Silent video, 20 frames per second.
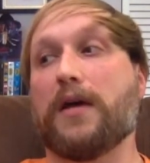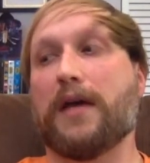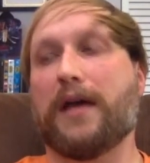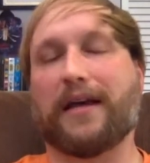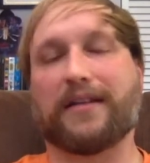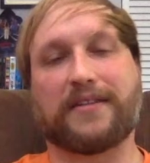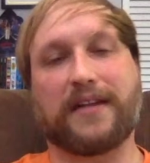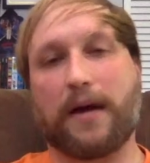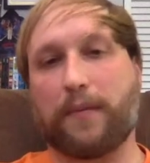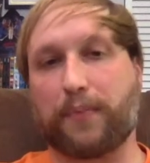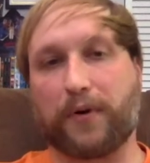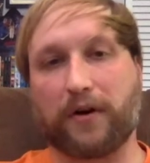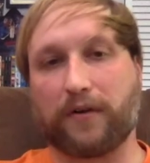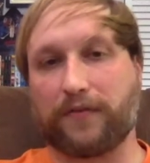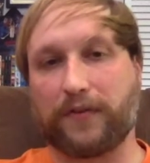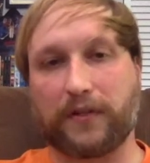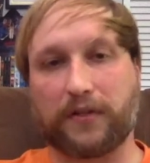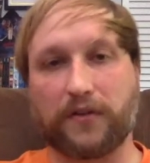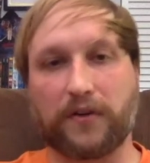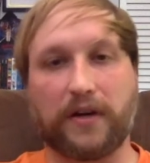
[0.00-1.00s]
it's not
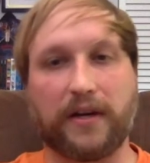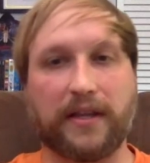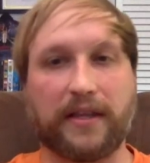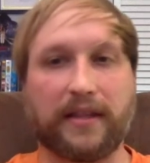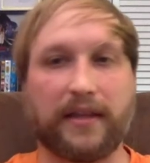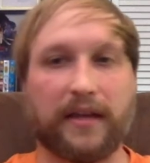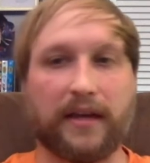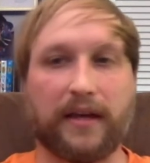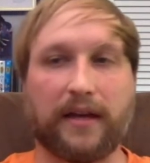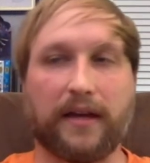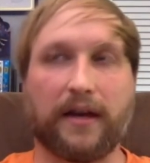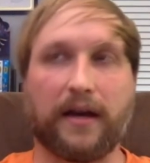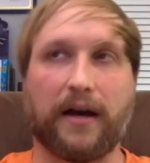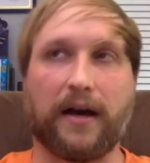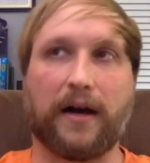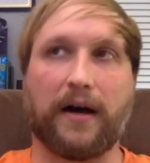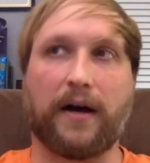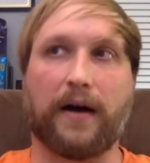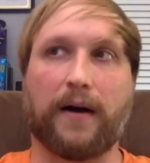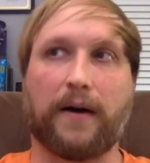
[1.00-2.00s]
perfect or anything.
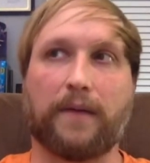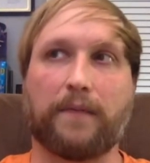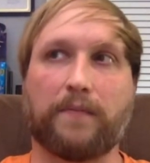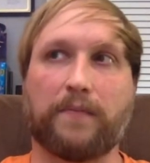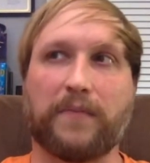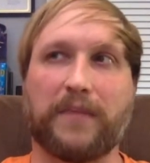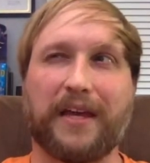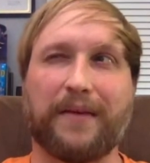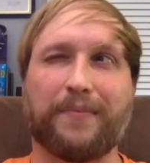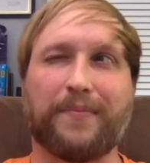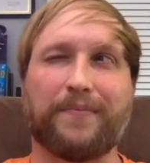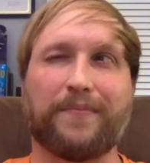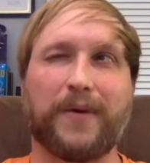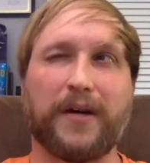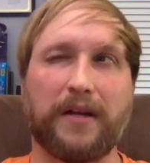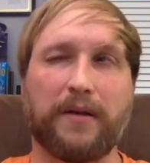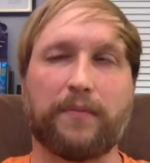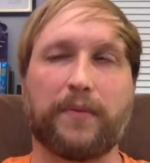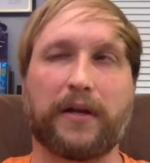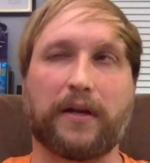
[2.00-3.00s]
Um, they
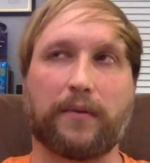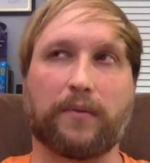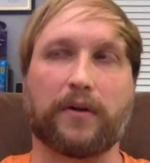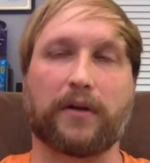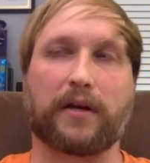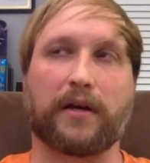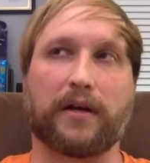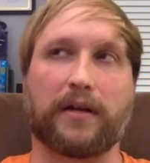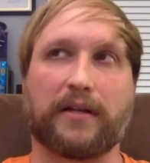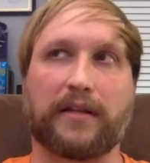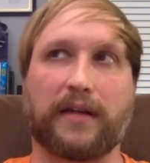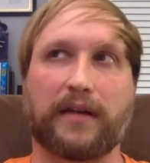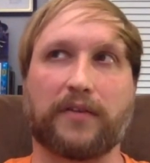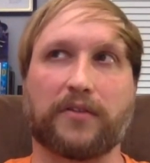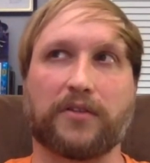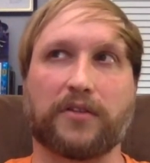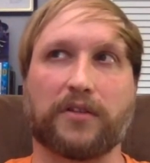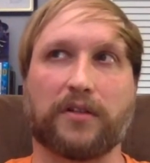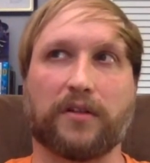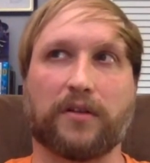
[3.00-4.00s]
might have been able to cut it down
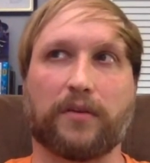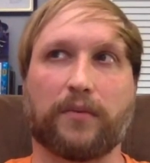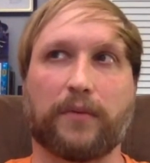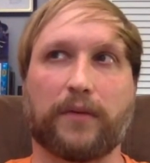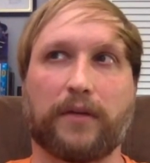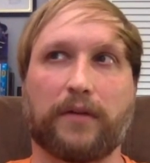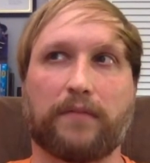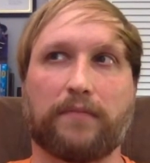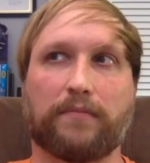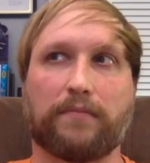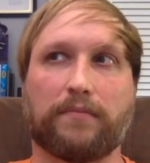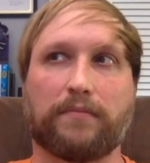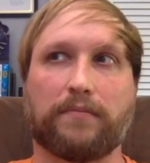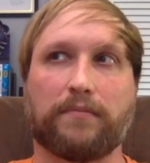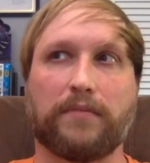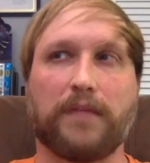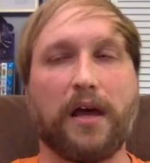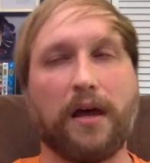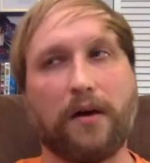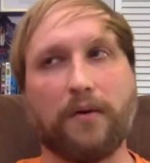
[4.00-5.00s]
just a little bit.
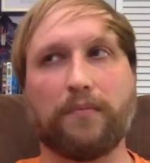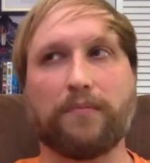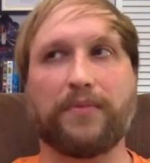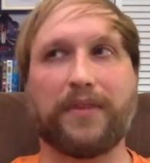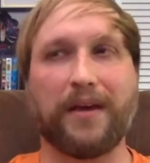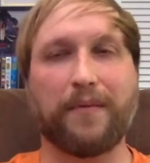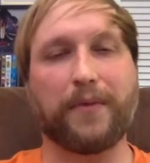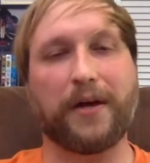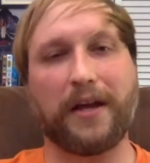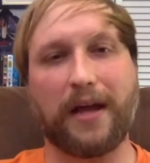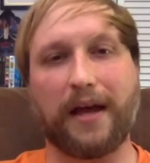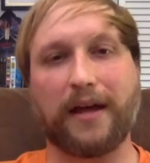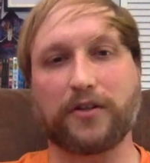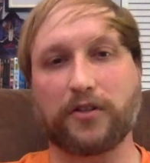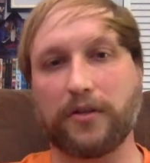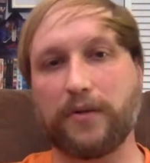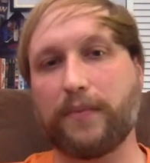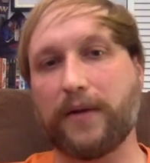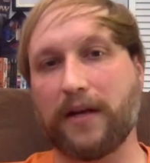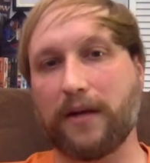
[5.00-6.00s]
Now they might have
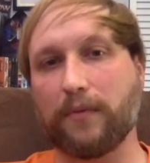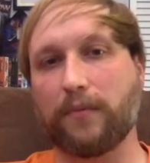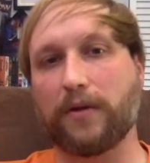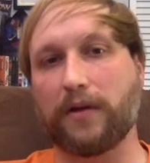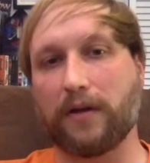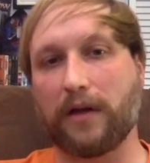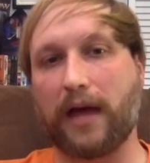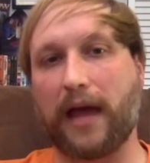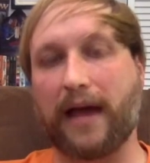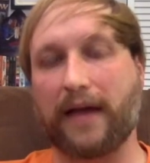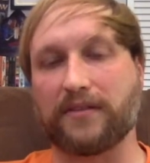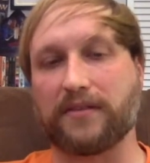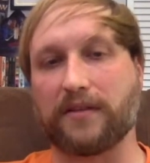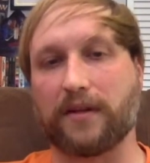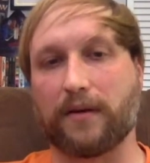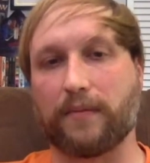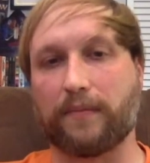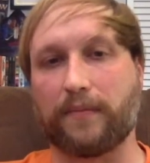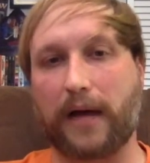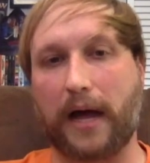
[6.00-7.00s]
actually been able to add
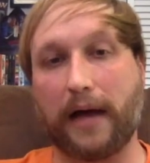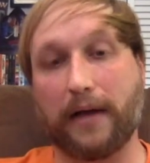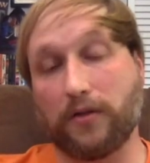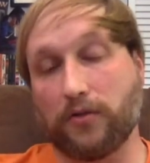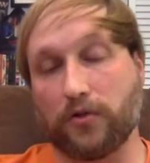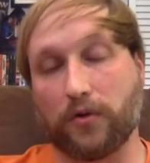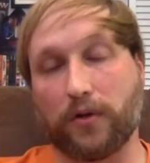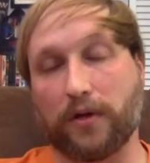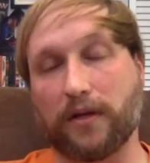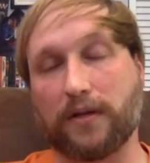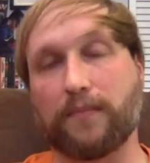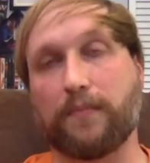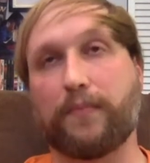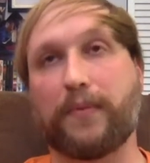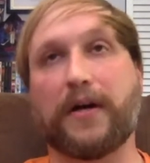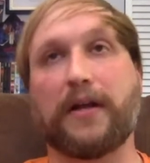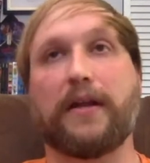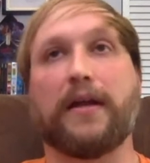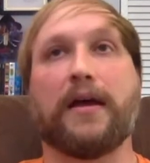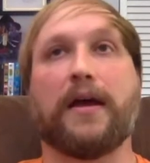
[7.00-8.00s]
some. I enjoyed it,
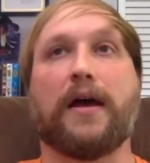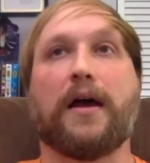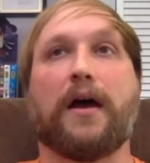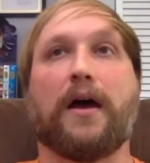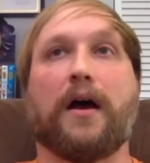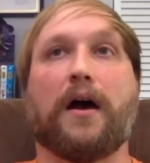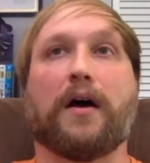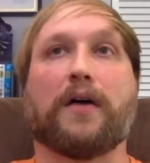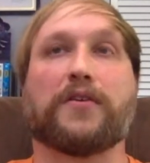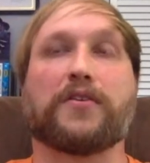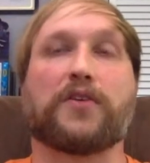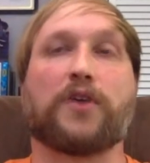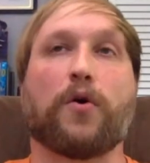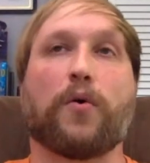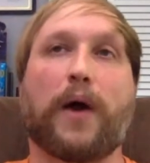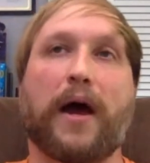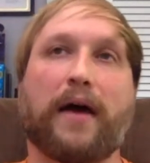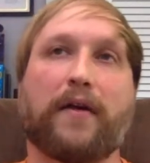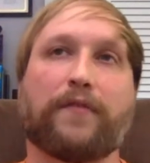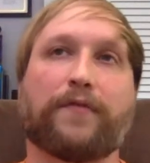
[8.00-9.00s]
but
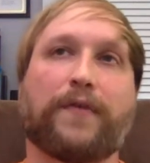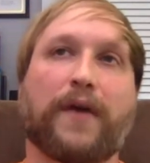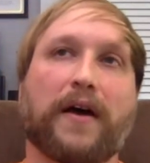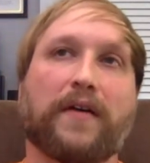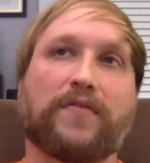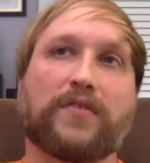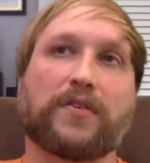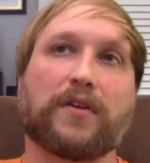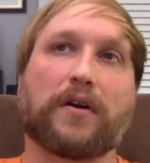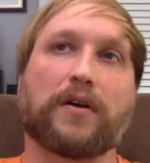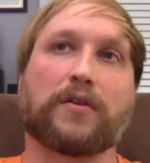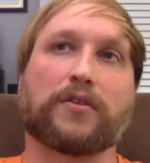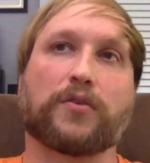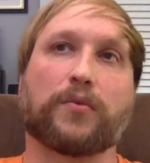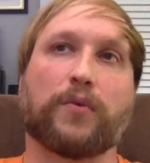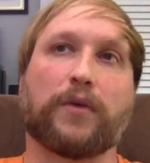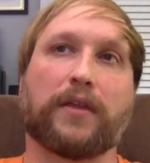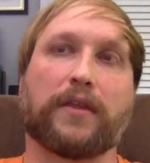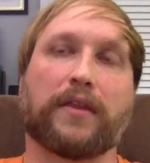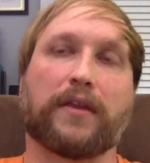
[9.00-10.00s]
so out of five stars
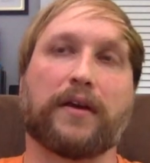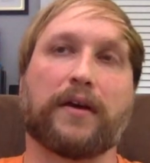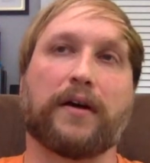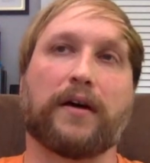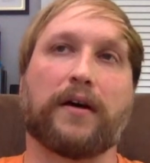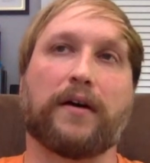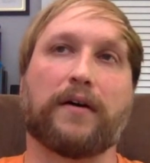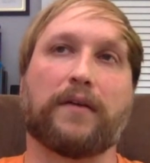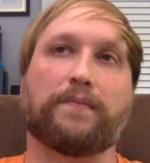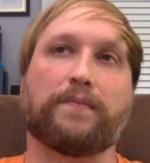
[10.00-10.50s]
with uh,